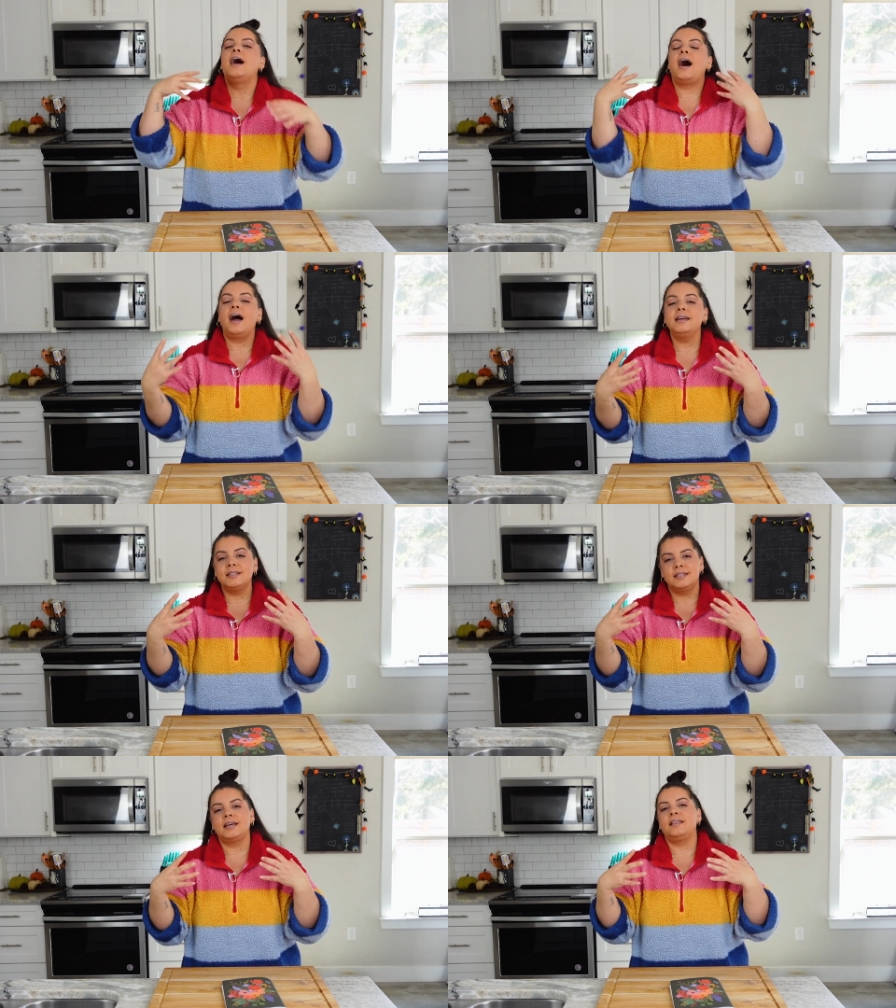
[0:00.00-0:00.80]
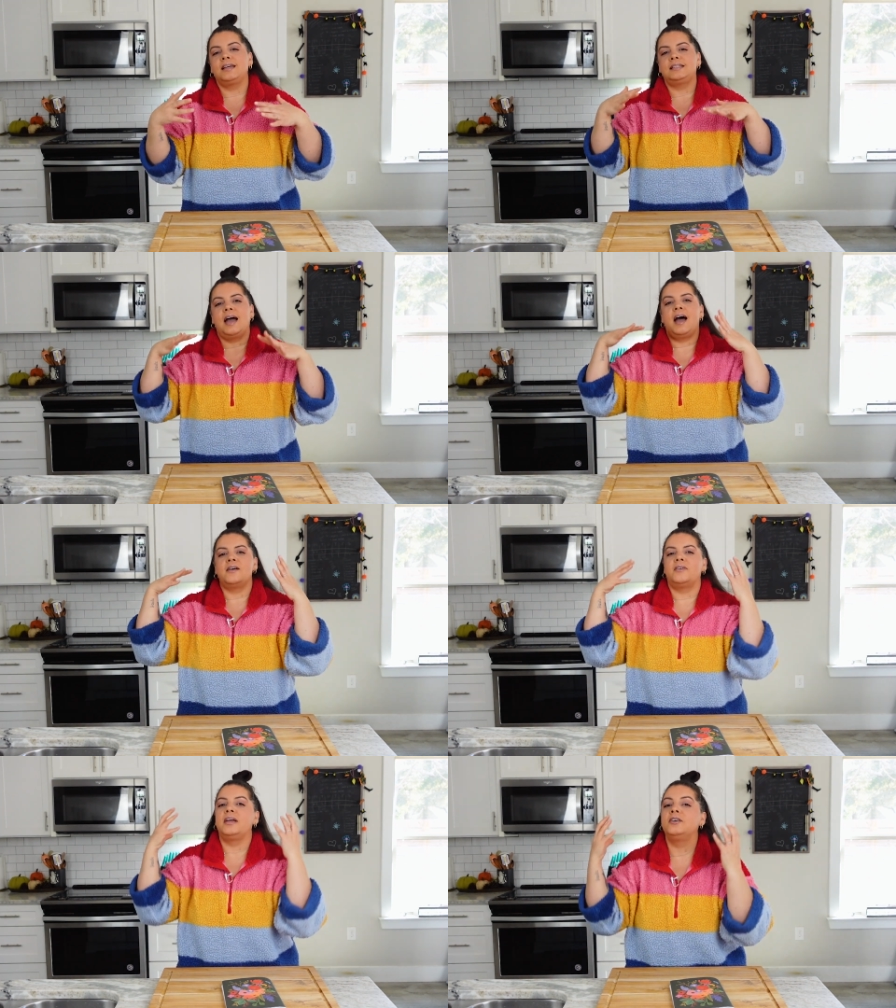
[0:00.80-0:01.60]
I instead like to
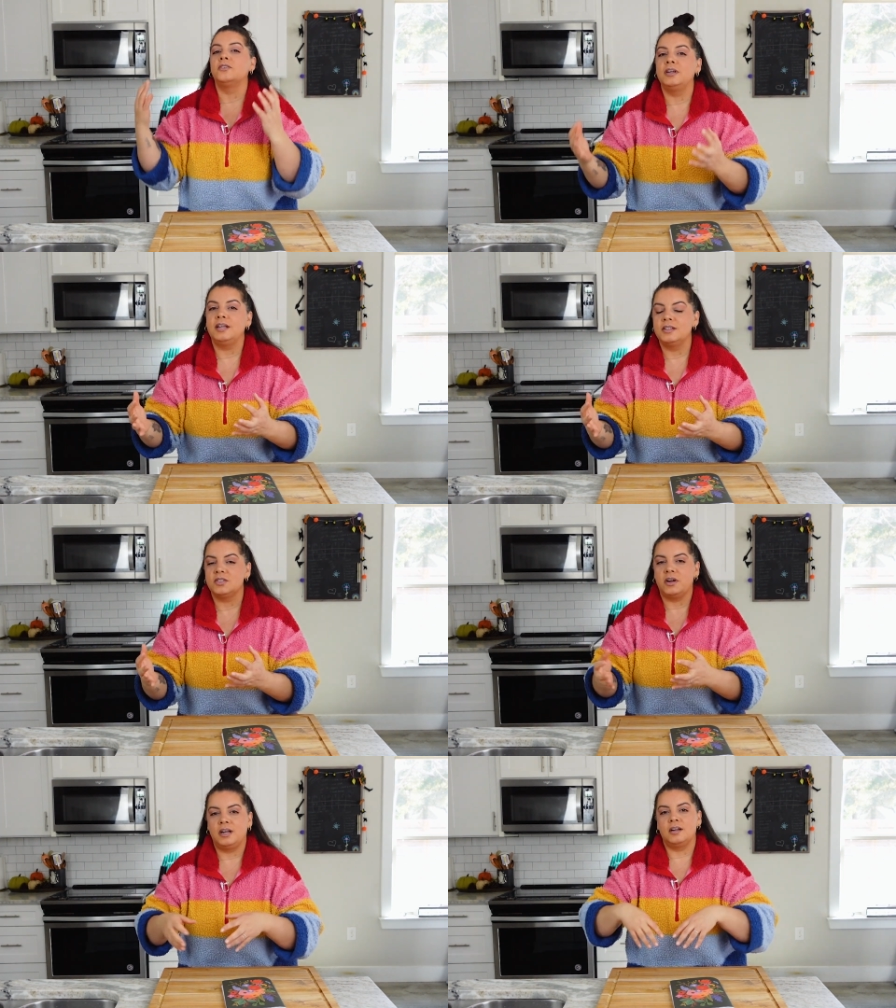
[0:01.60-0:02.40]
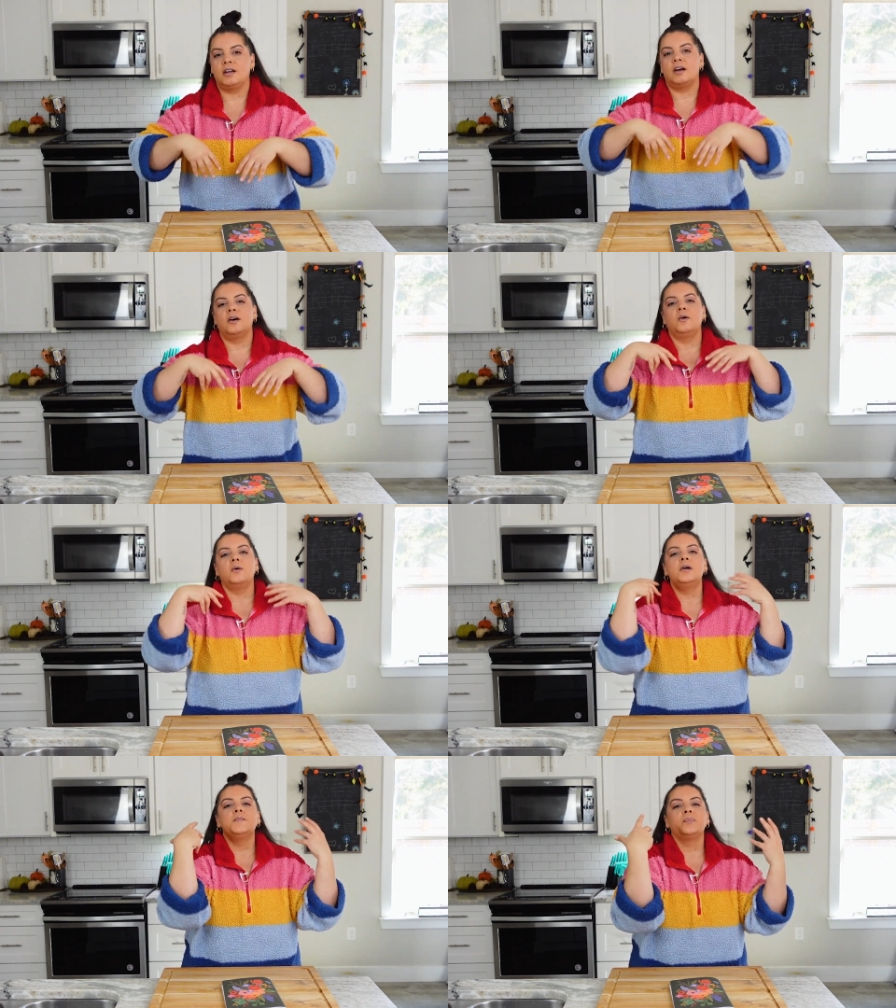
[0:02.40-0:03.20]
have ingredients ready to go,